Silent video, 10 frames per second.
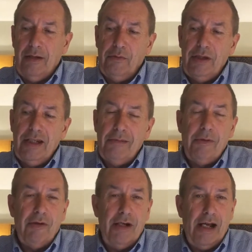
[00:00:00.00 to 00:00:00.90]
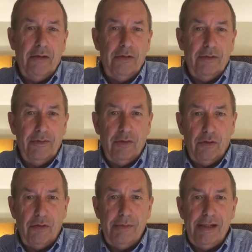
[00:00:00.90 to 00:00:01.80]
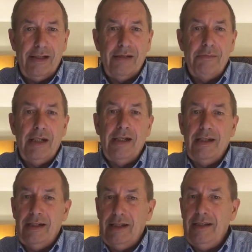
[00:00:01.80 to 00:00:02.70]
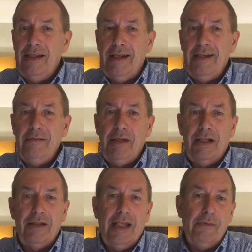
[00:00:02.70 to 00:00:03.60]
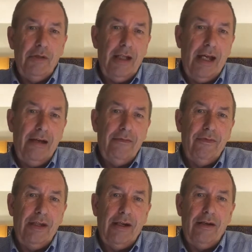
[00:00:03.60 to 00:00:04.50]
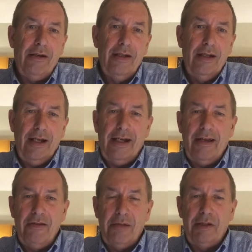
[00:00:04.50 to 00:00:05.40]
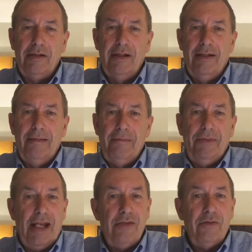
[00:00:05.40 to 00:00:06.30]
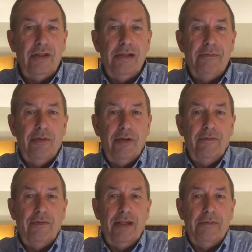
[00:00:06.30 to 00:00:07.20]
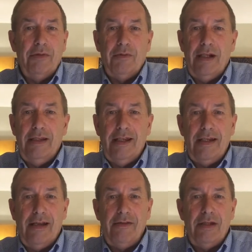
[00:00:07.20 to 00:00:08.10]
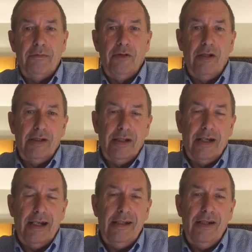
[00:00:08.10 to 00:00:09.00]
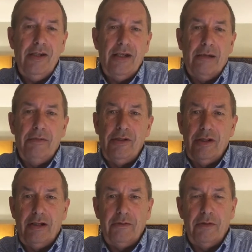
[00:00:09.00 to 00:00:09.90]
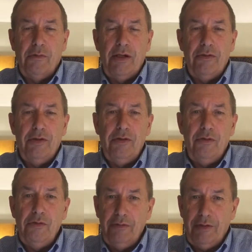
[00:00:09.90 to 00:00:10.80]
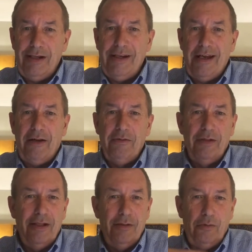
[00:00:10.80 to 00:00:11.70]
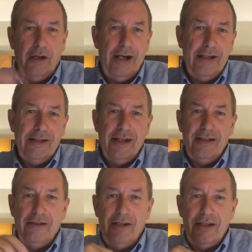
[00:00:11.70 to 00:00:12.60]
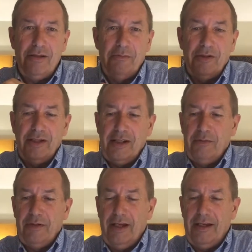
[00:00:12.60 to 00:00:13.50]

within about an hour of the order being submitted, and in that email they will have their account number. That's really important for them to write that down somewhere. It's a 9-digit number, starts with 102 right now. We're adding tons of customers as